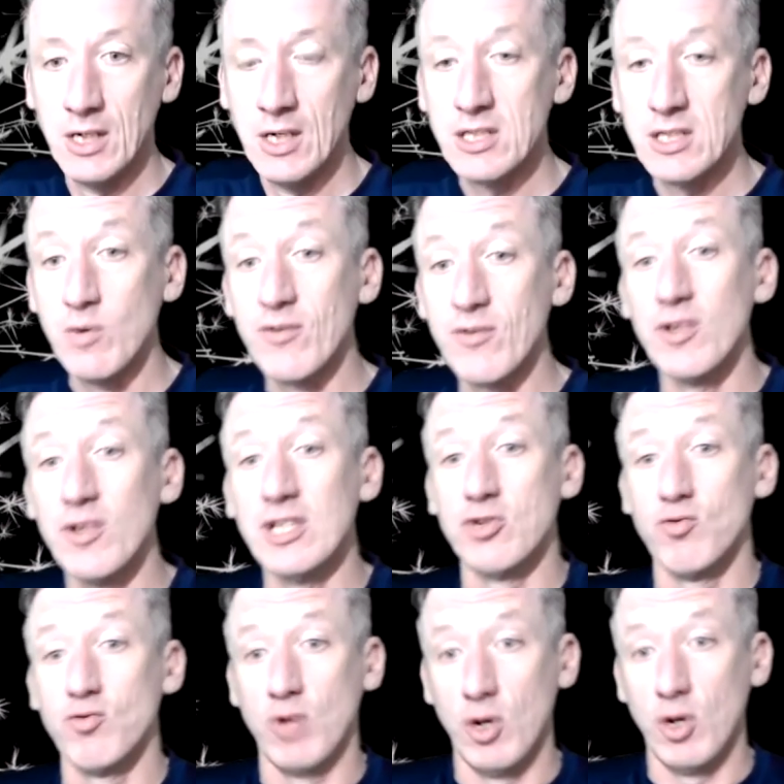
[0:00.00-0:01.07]
So we've got this
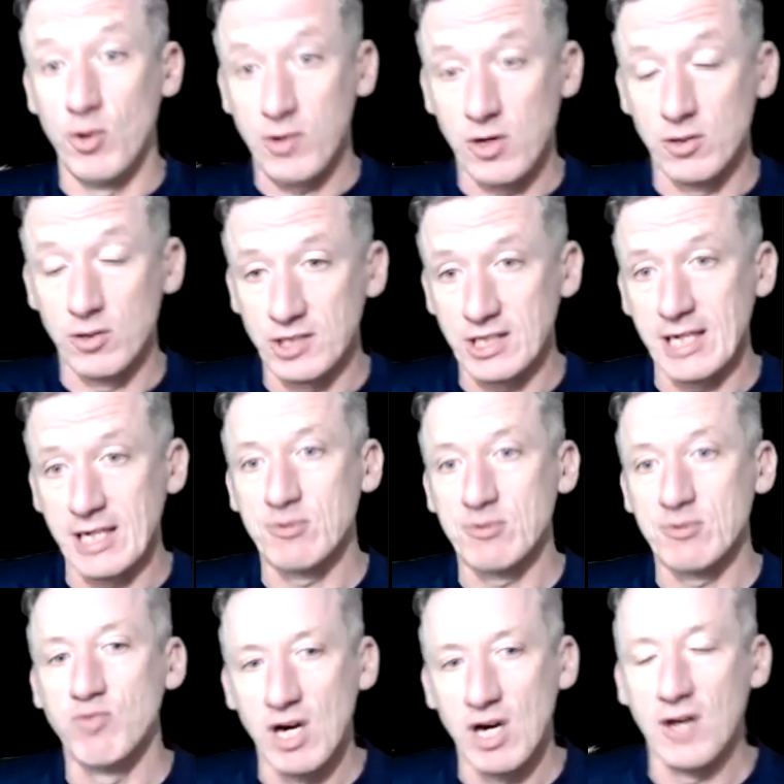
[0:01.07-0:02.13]
growth concept
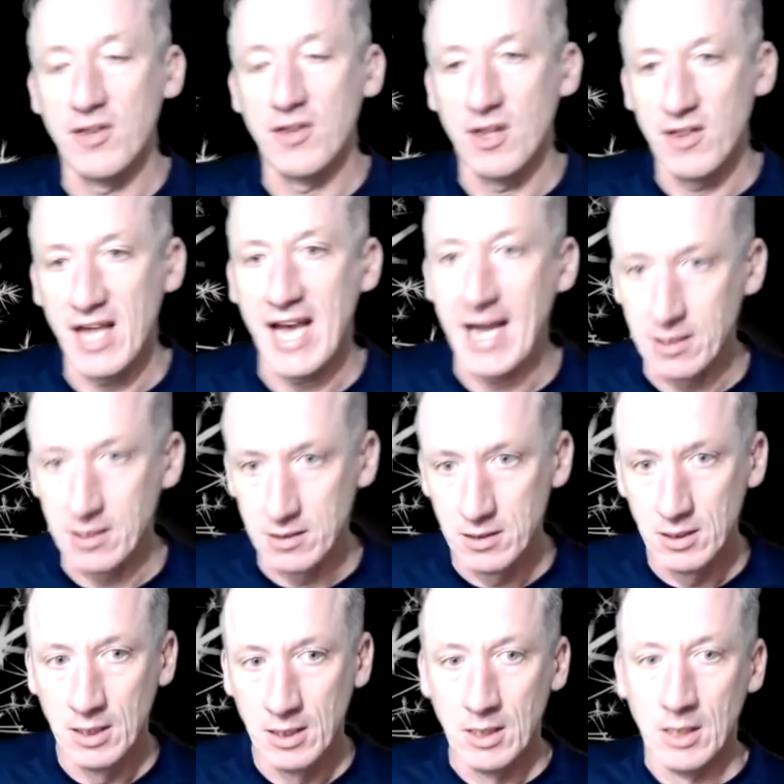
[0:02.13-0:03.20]
rather than
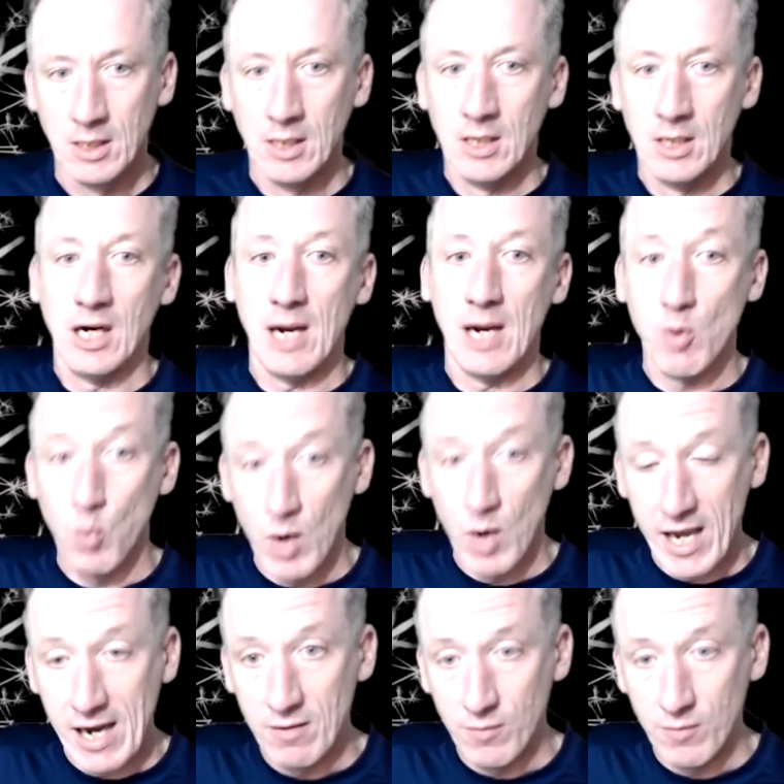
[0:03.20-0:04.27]
I'm
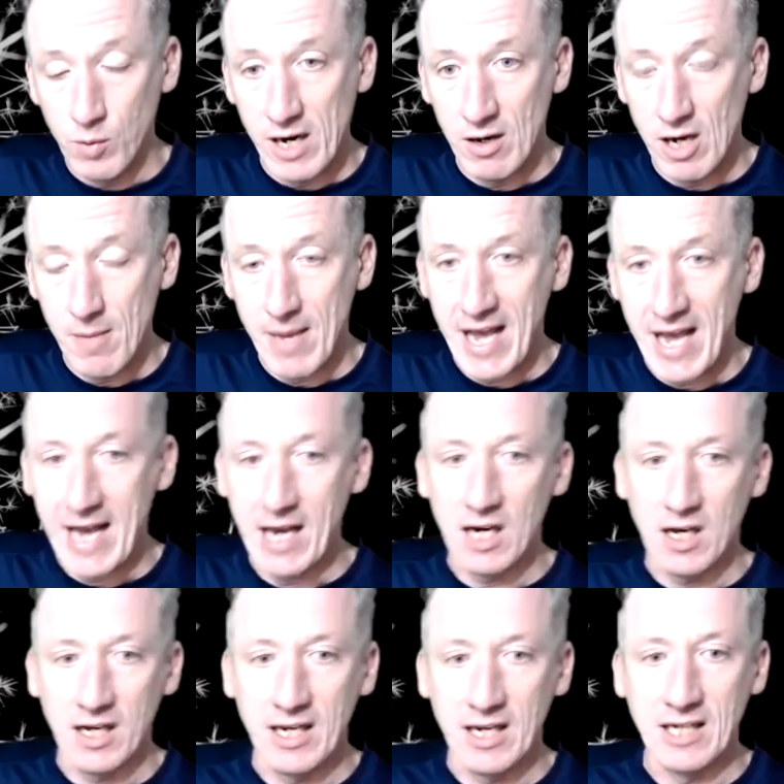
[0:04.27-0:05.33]
aware of where I'm at and
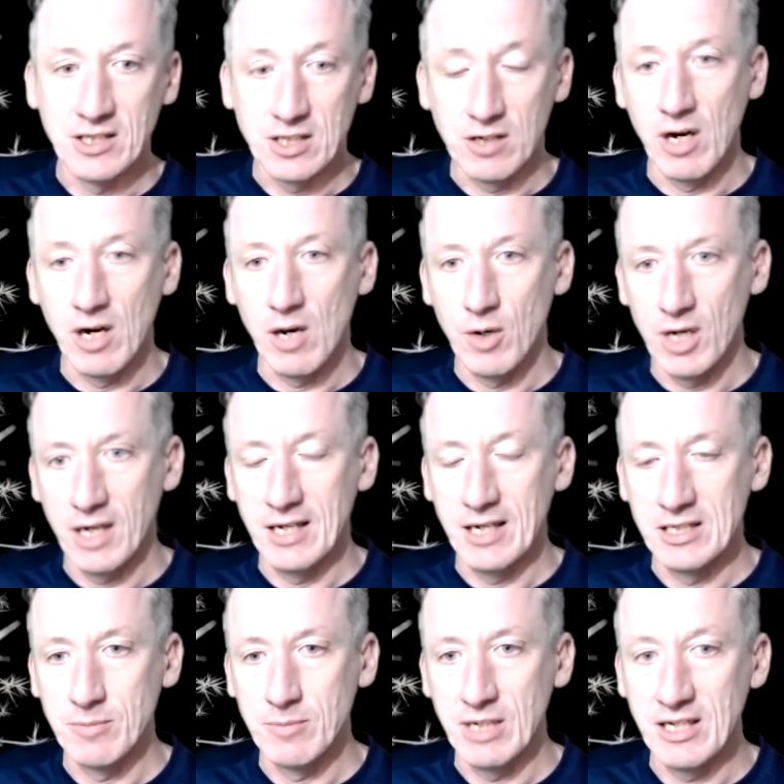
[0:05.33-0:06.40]
I need to grow and I need
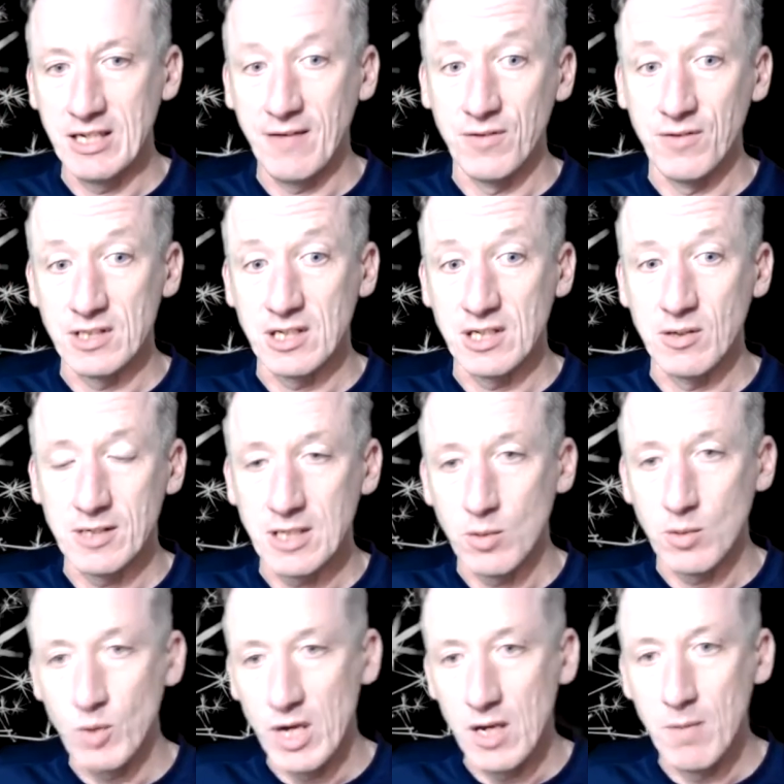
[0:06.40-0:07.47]
to be different. So
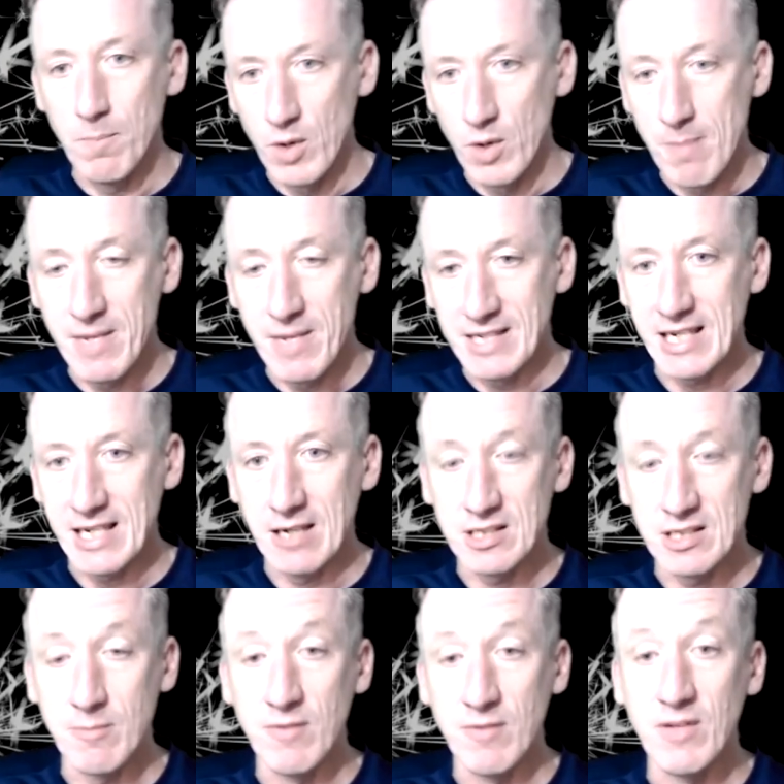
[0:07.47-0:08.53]
we miss out
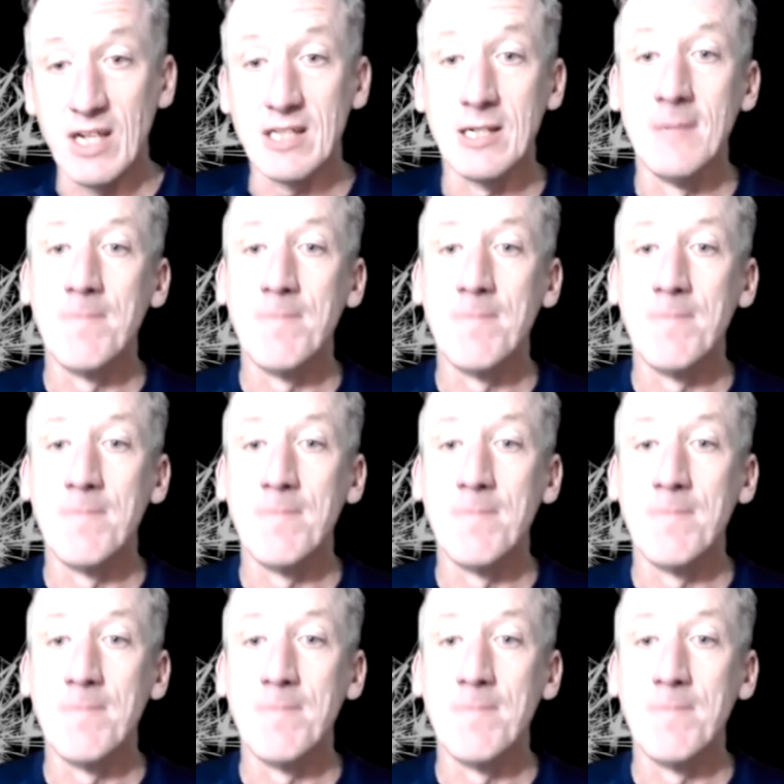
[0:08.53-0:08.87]
some of this.